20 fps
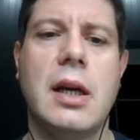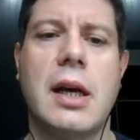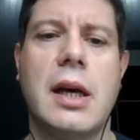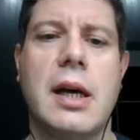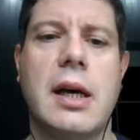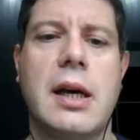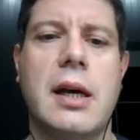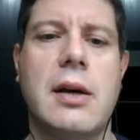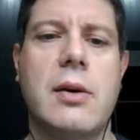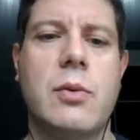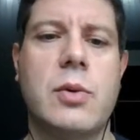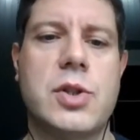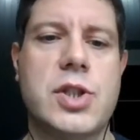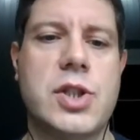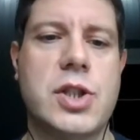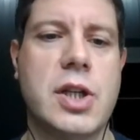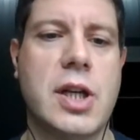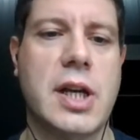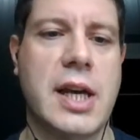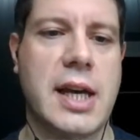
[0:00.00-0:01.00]
uh, which
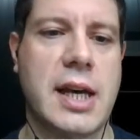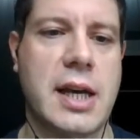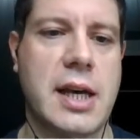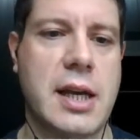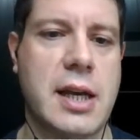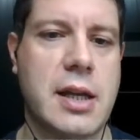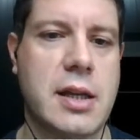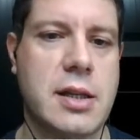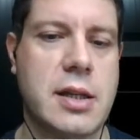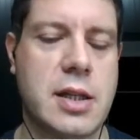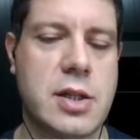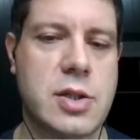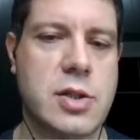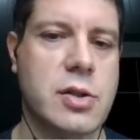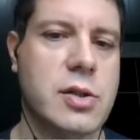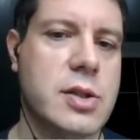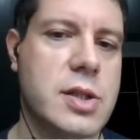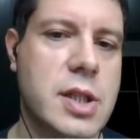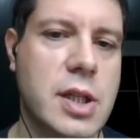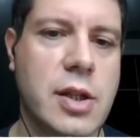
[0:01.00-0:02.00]
had, as you
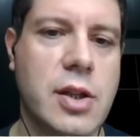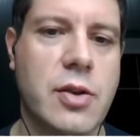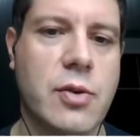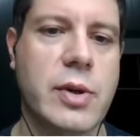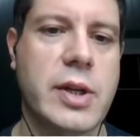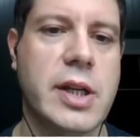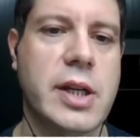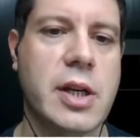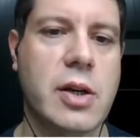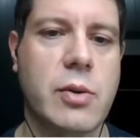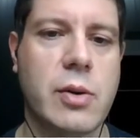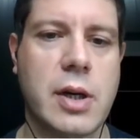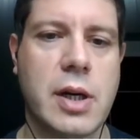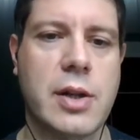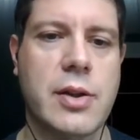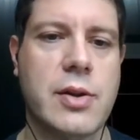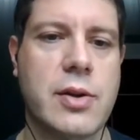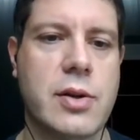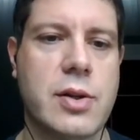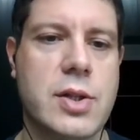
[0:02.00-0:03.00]
can see, three
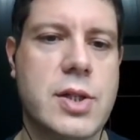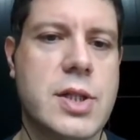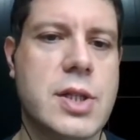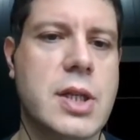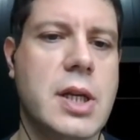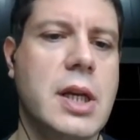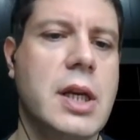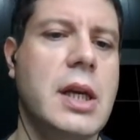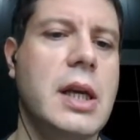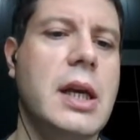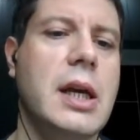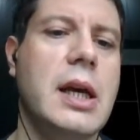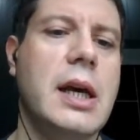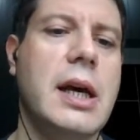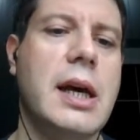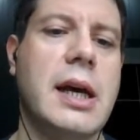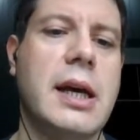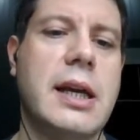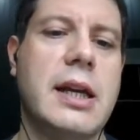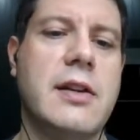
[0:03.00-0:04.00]
co-authors,
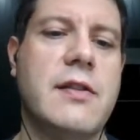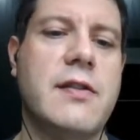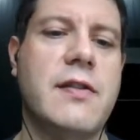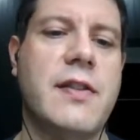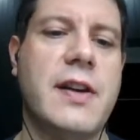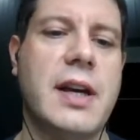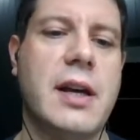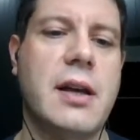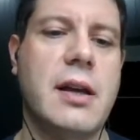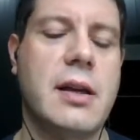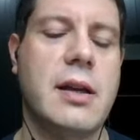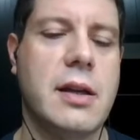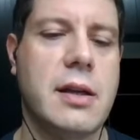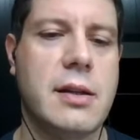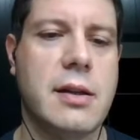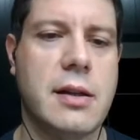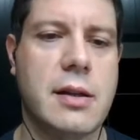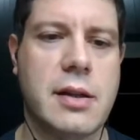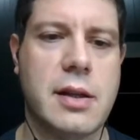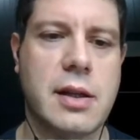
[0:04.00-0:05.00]
uh, it found,
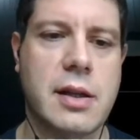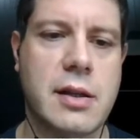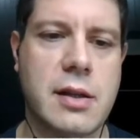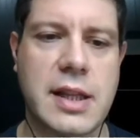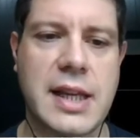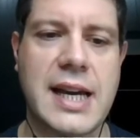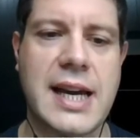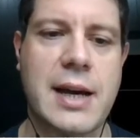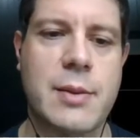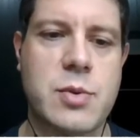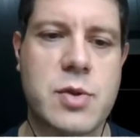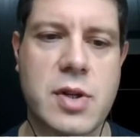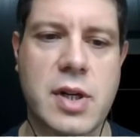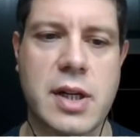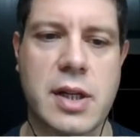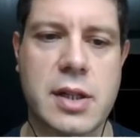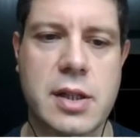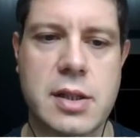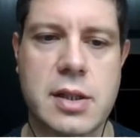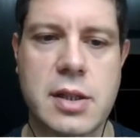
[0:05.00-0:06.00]
it, the, the
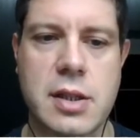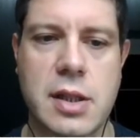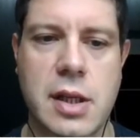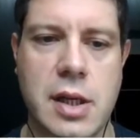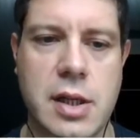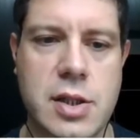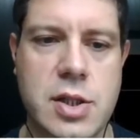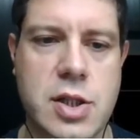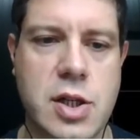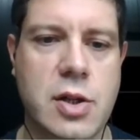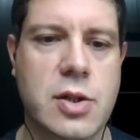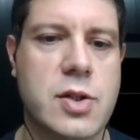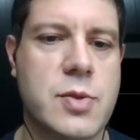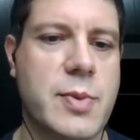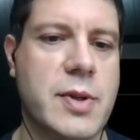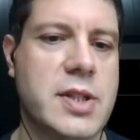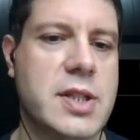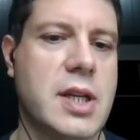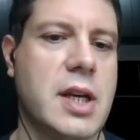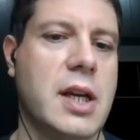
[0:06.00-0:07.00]
abstract uh, starts
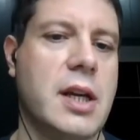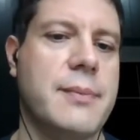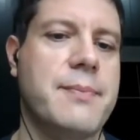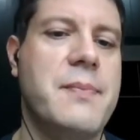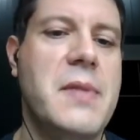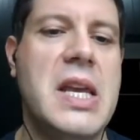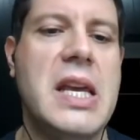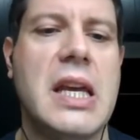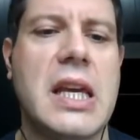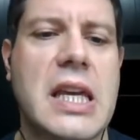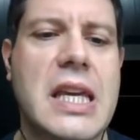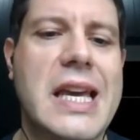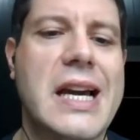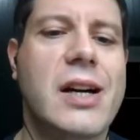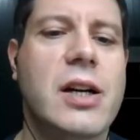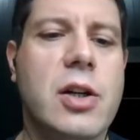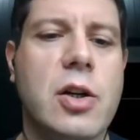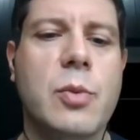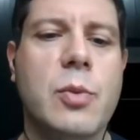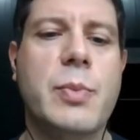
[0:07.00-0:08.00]
by saying,
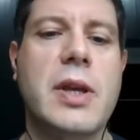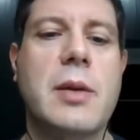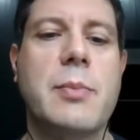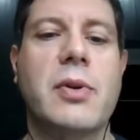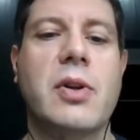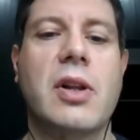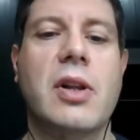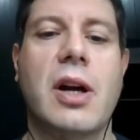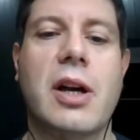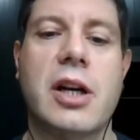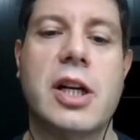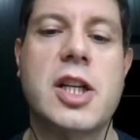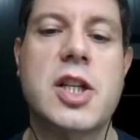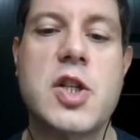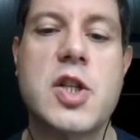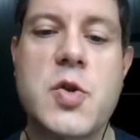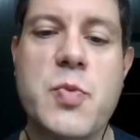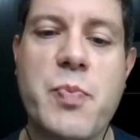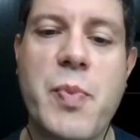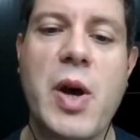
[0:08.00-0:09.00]
Younger people are
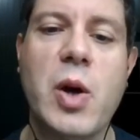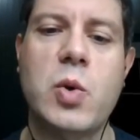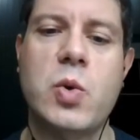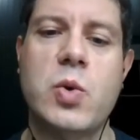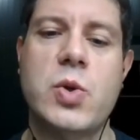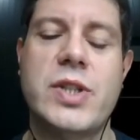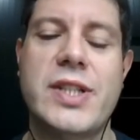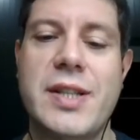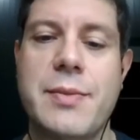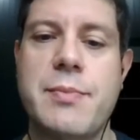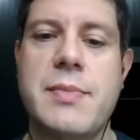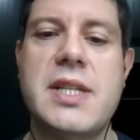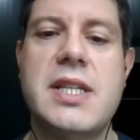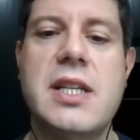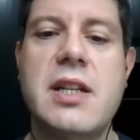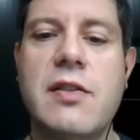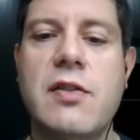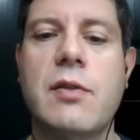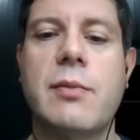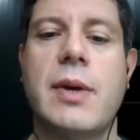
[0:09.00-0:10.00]
exposed to
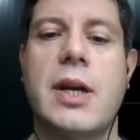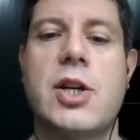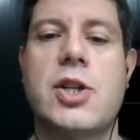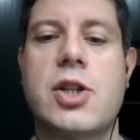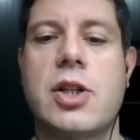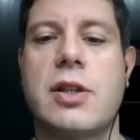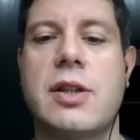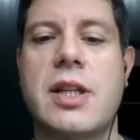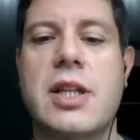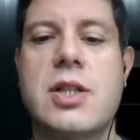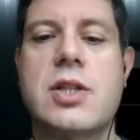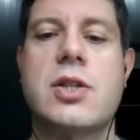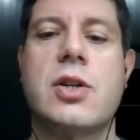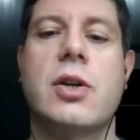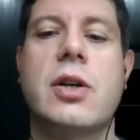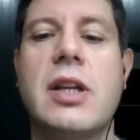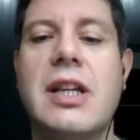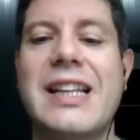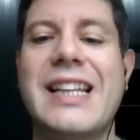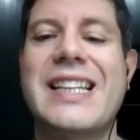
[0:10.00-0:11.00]
misinformation that
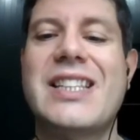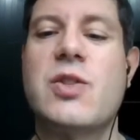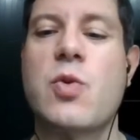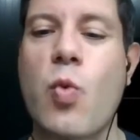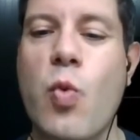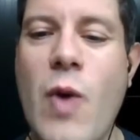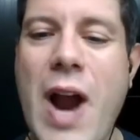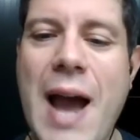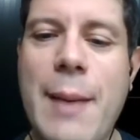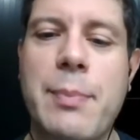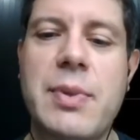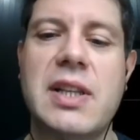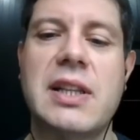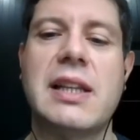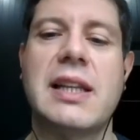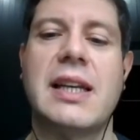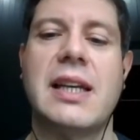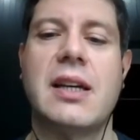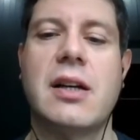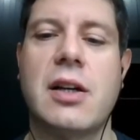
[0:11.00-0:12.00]
circulates
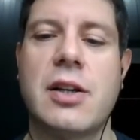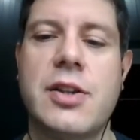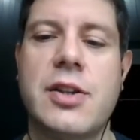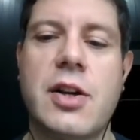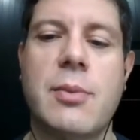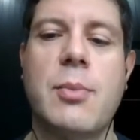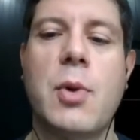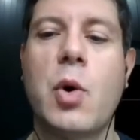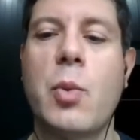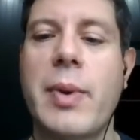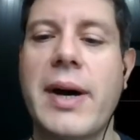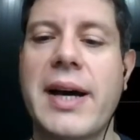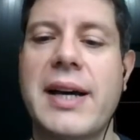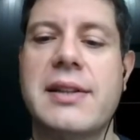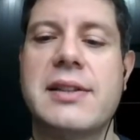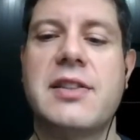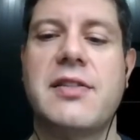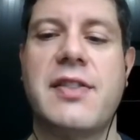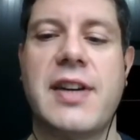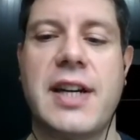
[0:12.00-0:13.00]
rapidly on their mobile
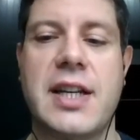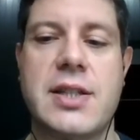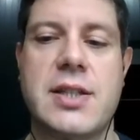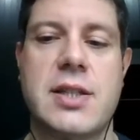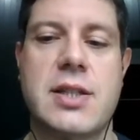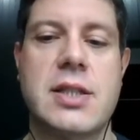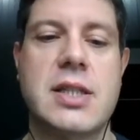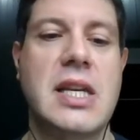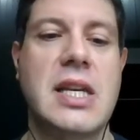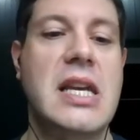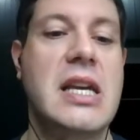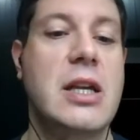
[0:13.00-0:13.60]
devices